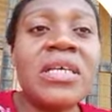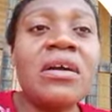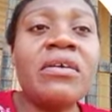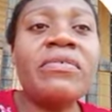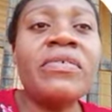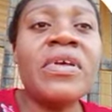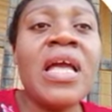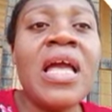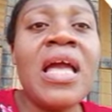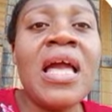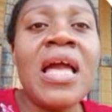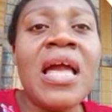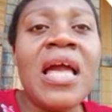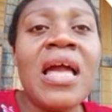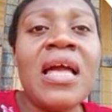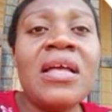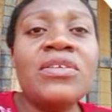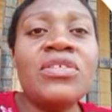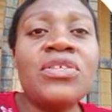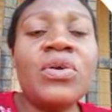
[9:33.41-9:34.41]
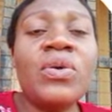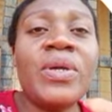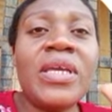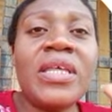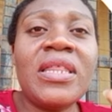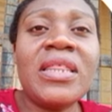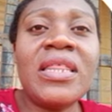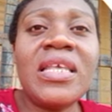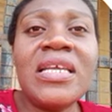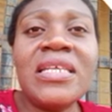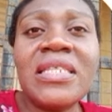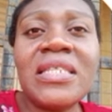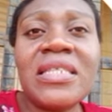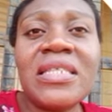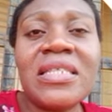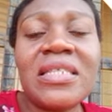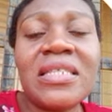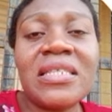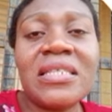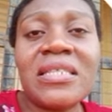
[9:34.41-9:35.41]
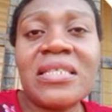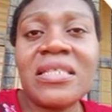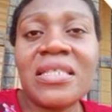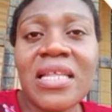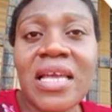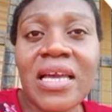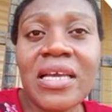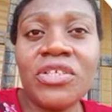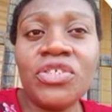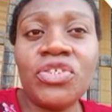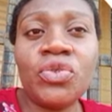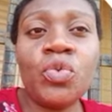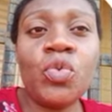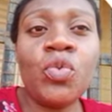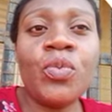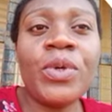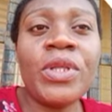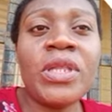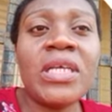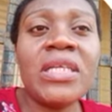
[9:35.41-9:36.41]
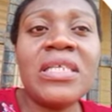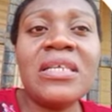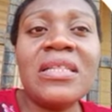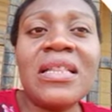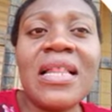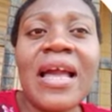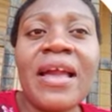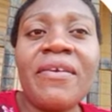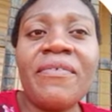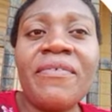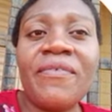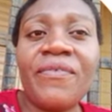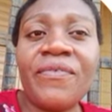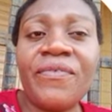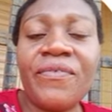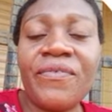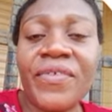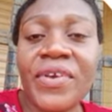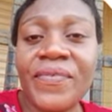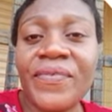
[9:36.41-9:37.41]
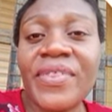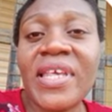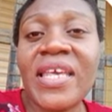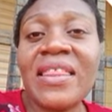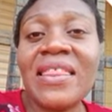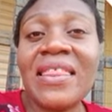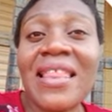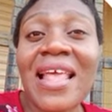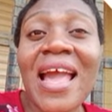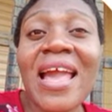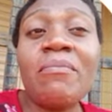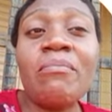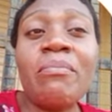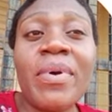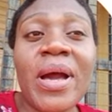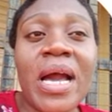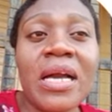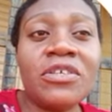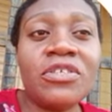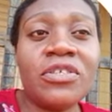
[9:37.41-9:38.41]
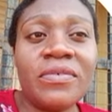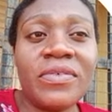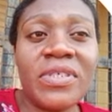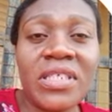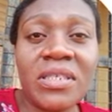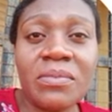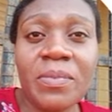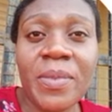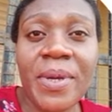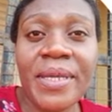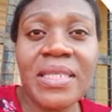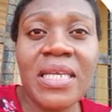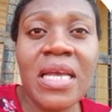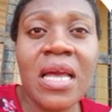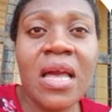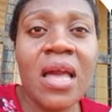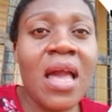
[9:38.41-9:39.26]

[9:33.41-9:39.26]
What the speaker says: and that will give you, so in this 59 stage bags. We'll be needing like 59 bags of cement.